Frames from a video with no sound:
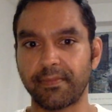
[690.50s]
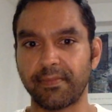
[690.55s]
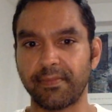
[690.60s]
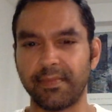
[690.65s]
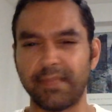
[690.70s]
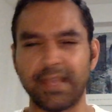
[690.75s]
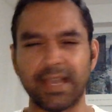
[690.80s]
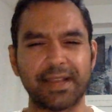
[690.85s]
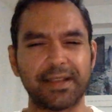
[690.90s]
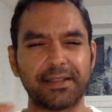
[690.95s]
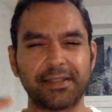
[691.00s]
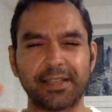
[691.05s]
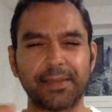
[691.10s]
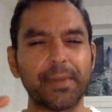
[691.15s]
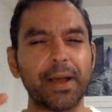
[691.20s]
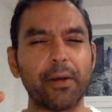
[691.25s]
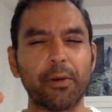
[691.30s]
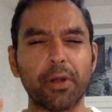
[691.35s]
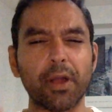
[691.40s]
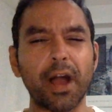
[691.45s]
yet
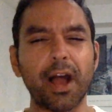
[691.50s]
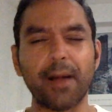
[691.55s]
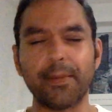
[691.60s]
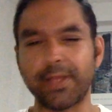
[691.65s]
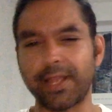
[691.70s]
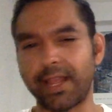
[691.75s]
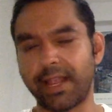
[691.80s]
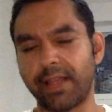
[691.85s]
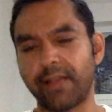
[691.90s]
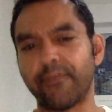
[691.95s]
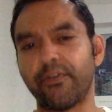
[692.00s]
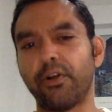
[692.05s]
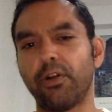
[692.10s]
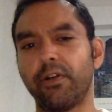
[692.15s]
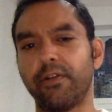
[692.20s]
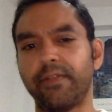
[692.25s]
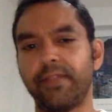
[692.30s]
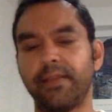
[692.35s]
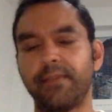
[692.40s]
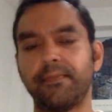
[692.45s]
somehow accommodating of all
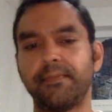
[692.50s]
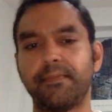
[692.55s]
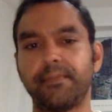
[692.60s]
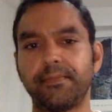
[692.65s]
of them.